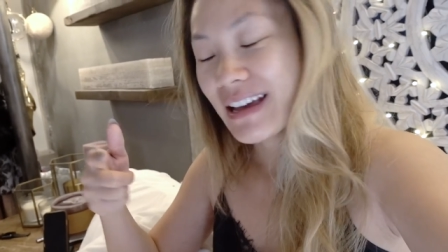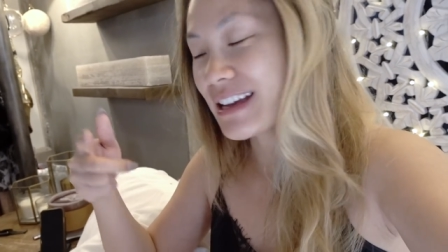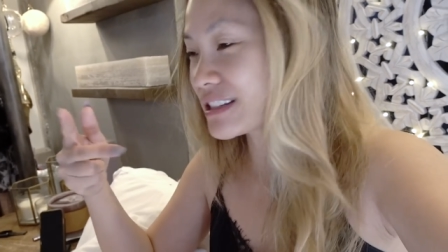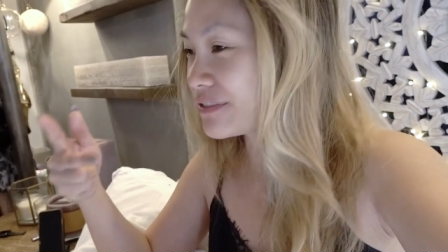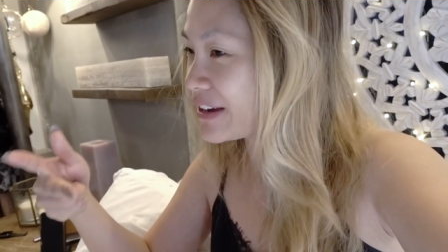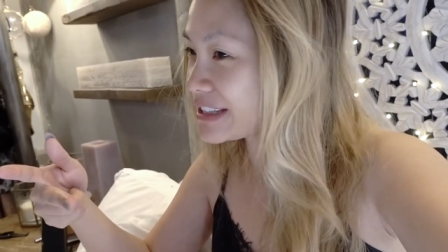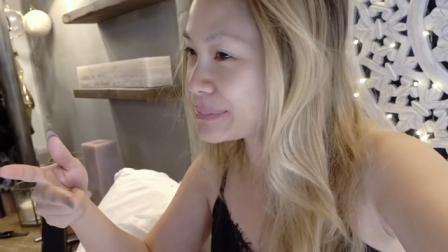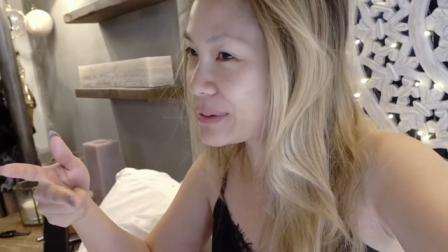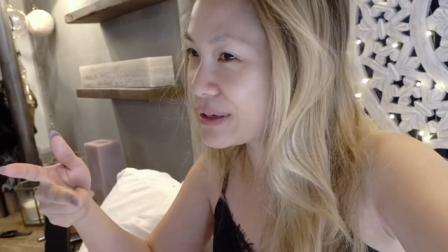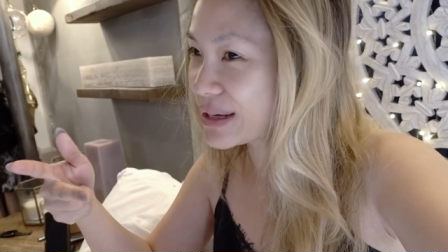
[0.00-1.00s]
his
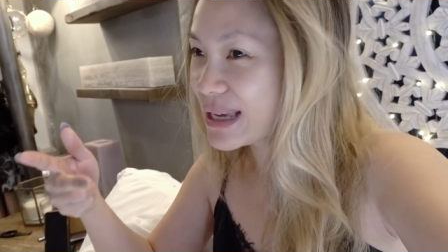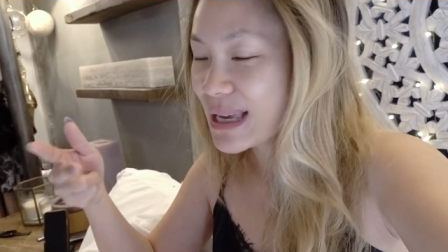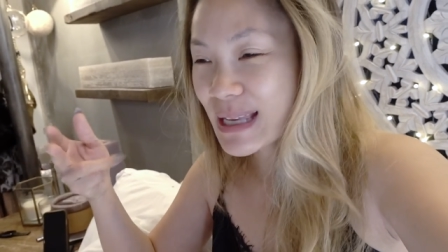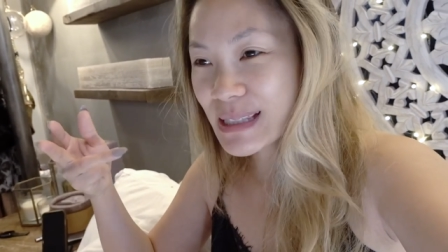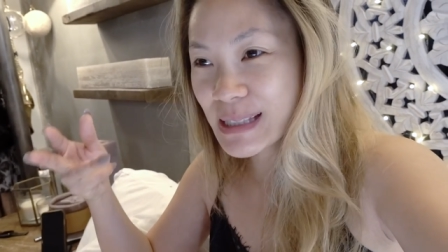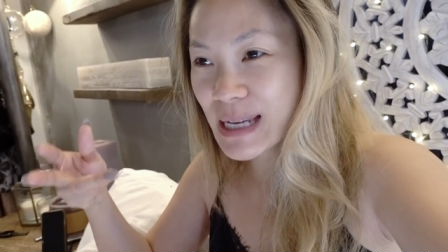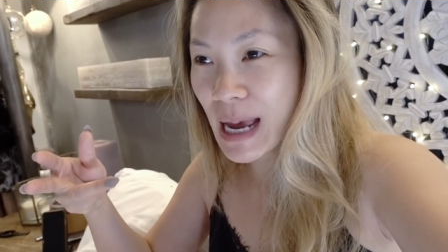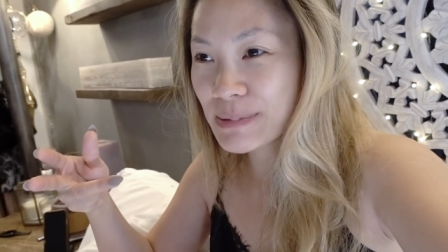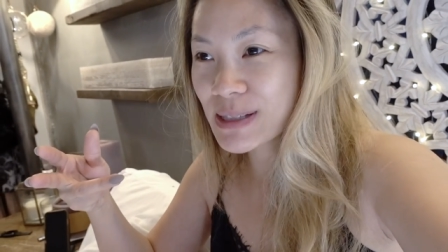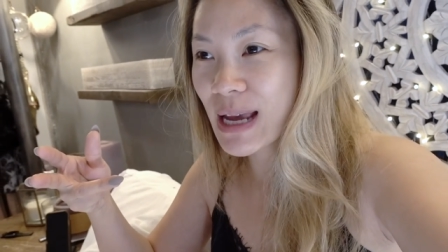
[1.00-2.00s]
Facebook, his
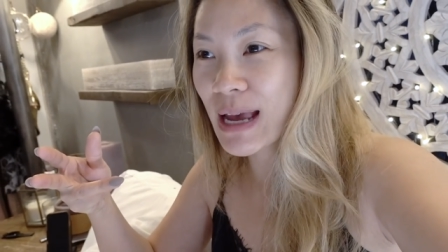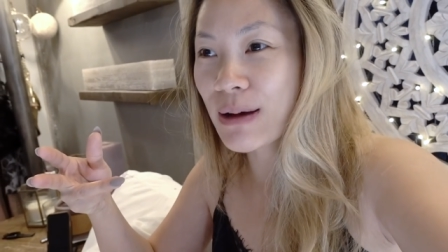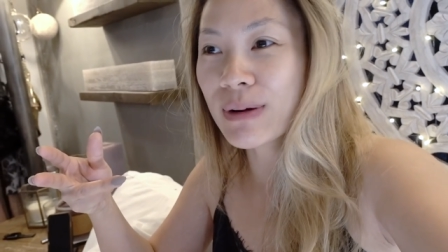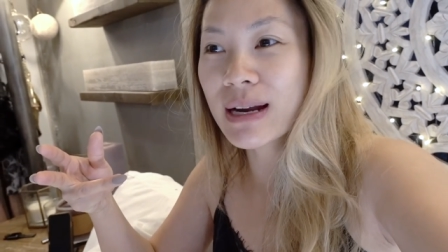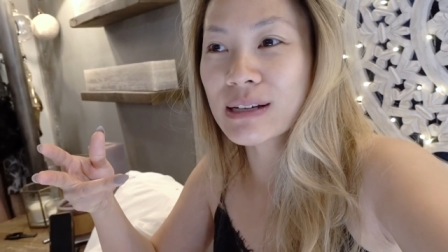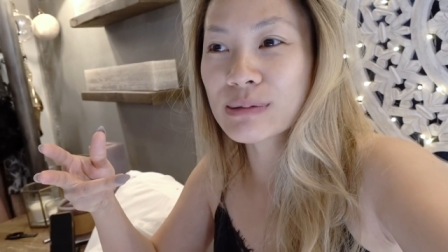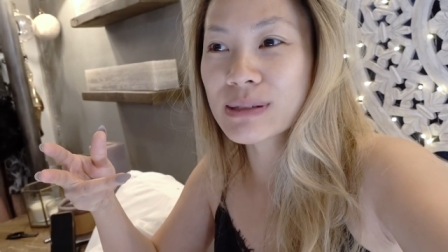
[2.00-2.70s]
Snapchat, and what else?